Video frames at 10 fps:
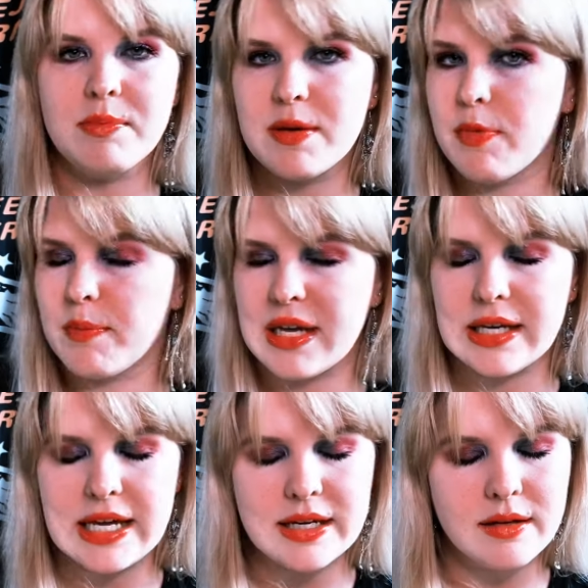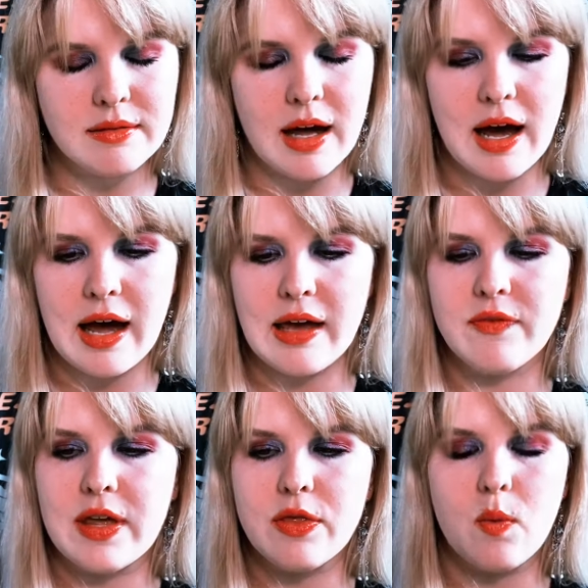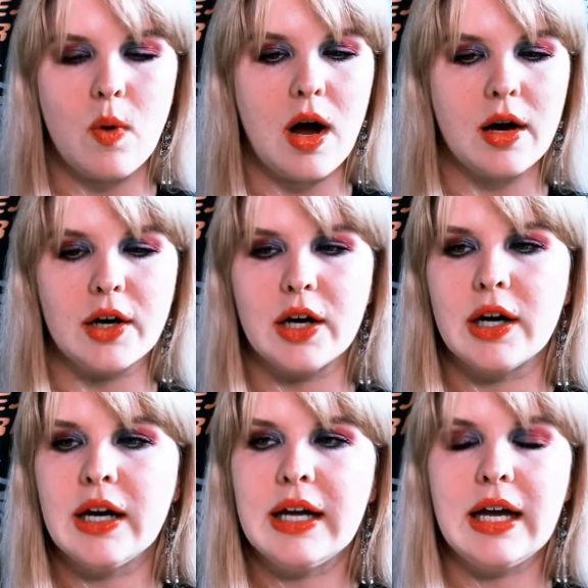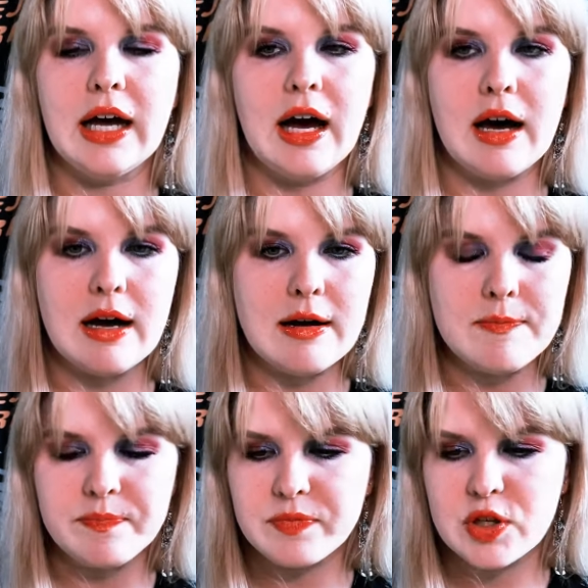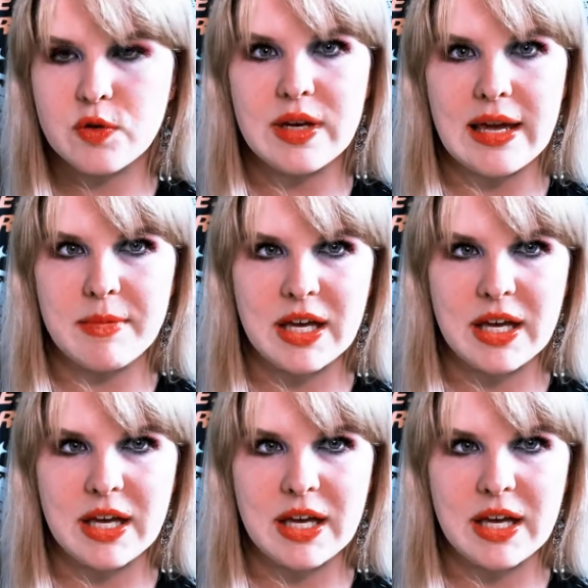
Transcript: people being eaten alive in the water, you name